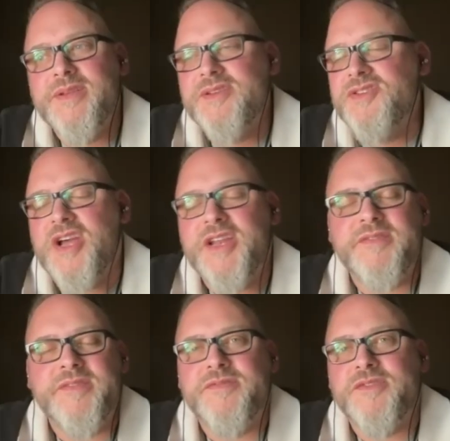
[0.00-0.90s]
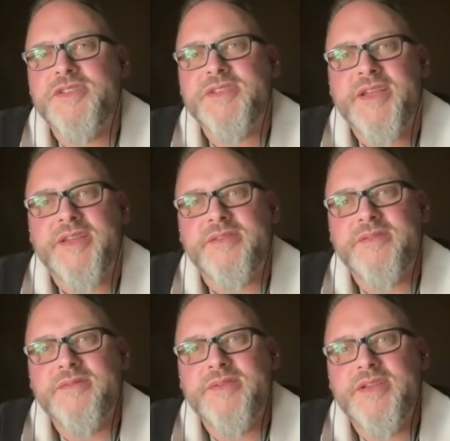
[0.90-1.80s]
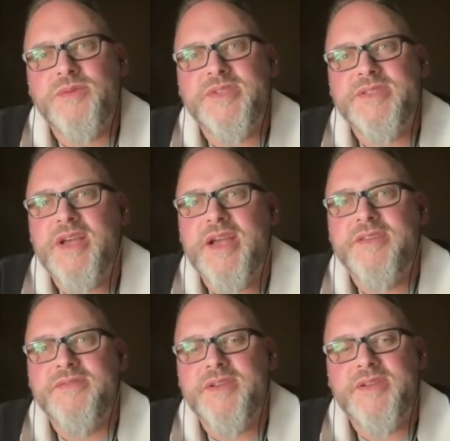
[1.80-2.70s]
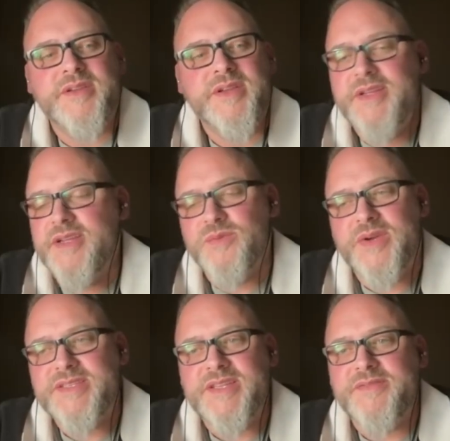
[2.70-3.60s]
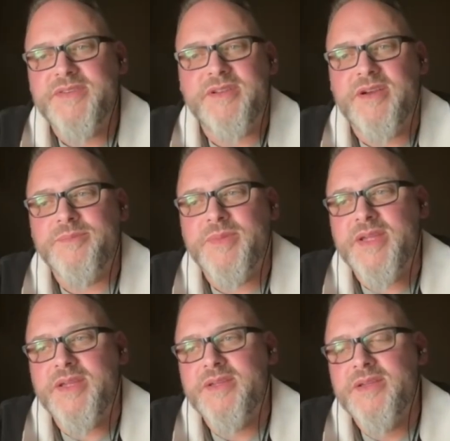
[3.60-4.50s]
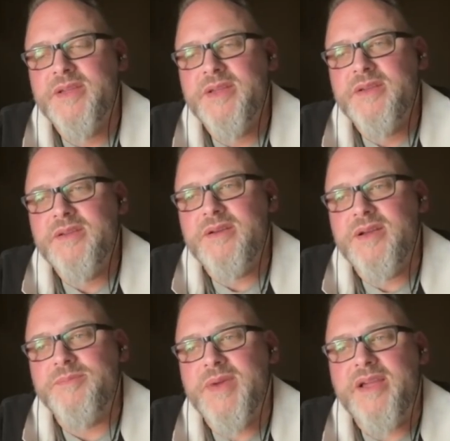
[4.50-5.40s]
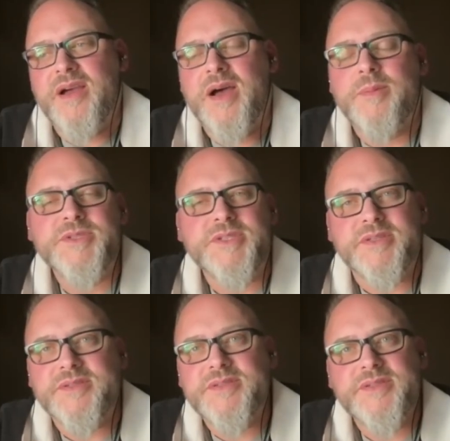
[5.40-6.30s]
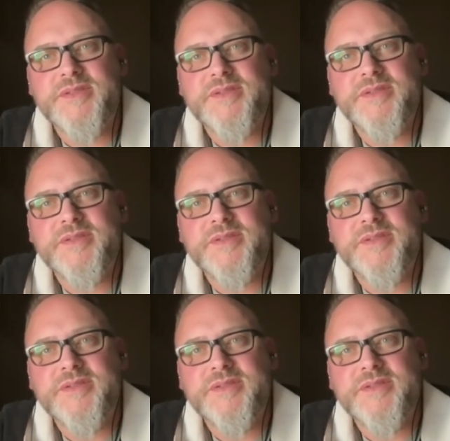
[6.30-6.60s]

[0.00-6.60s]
Not even for a second. Wow. It wasn't even on my options.